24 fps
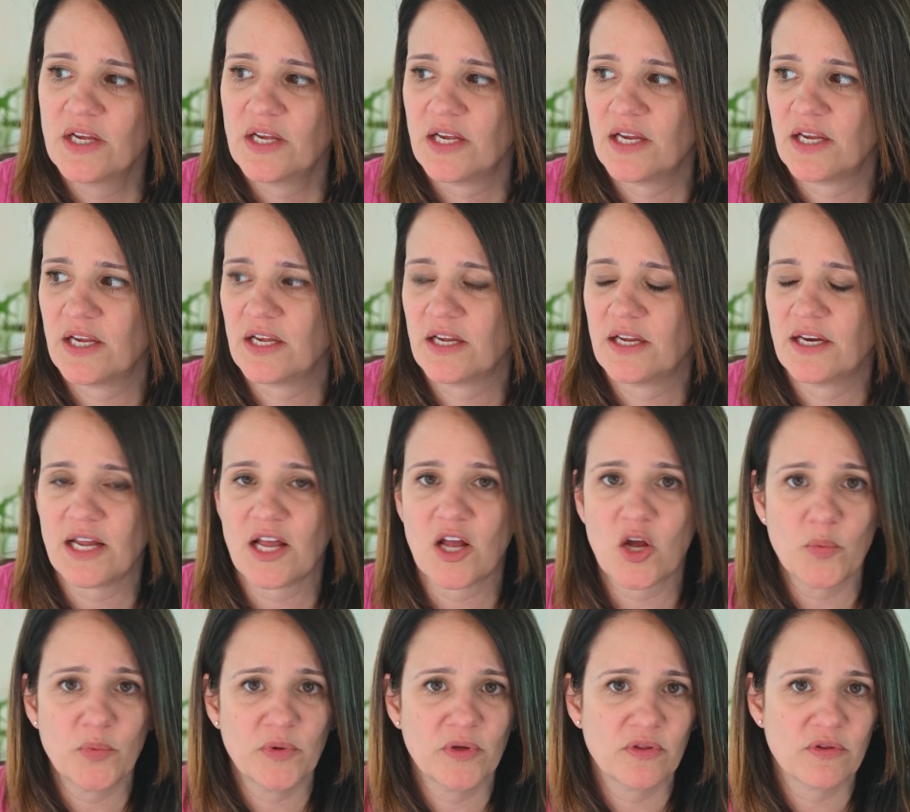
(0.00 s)
and
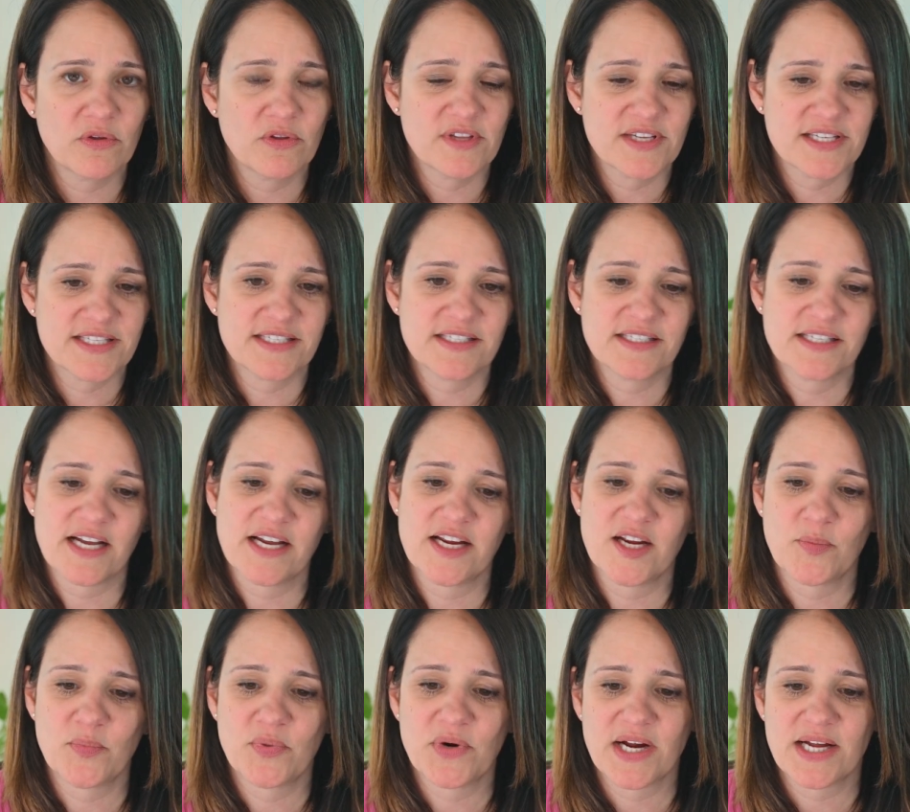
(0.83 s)
help you through this
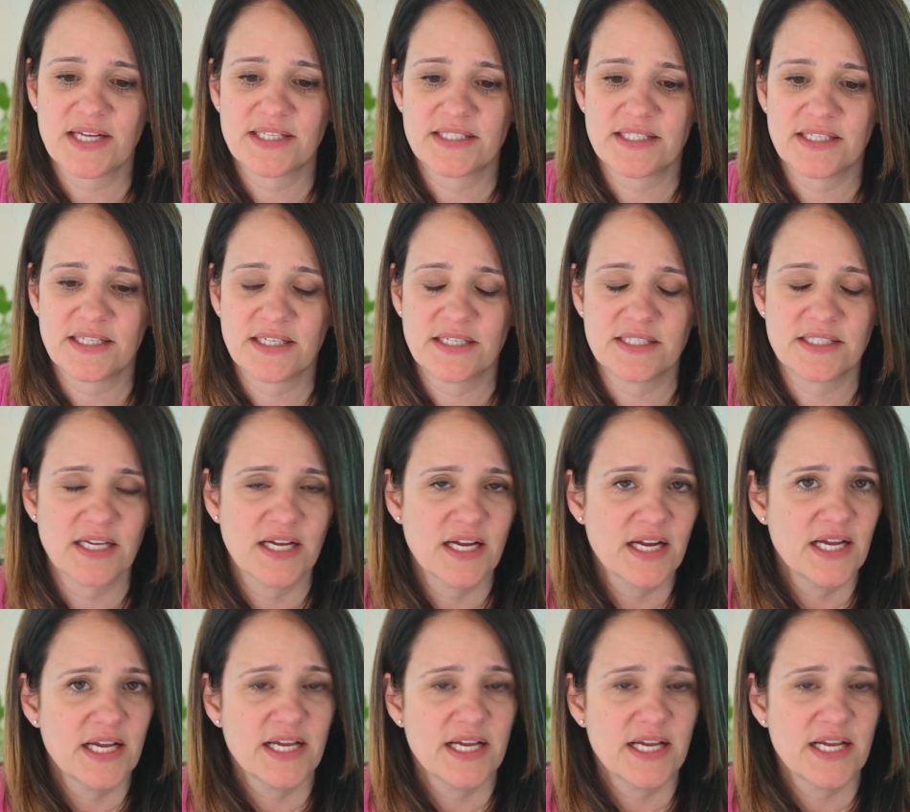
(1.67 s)
entire process,